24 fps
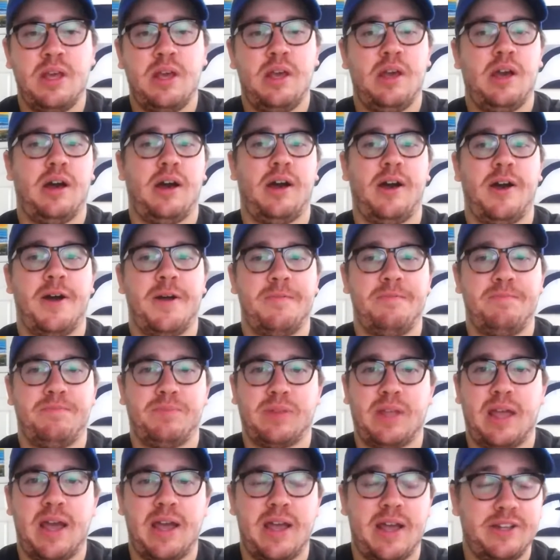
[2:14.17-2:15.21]

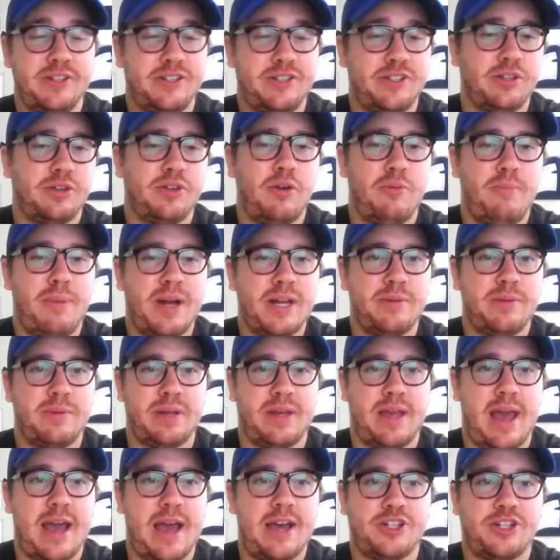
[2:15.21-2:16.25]
I still don't mind him in
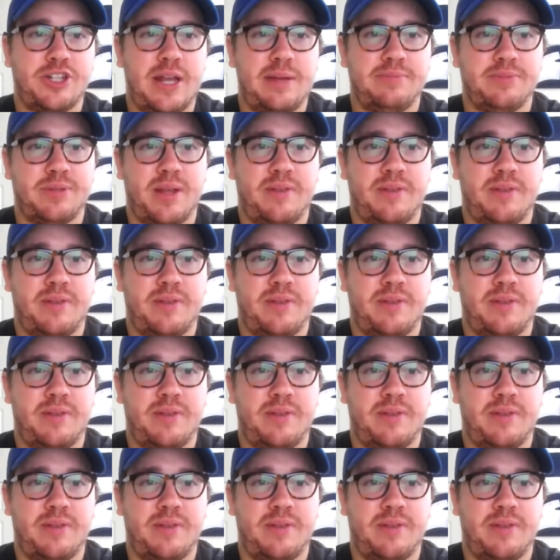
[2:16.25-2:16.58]
cash games,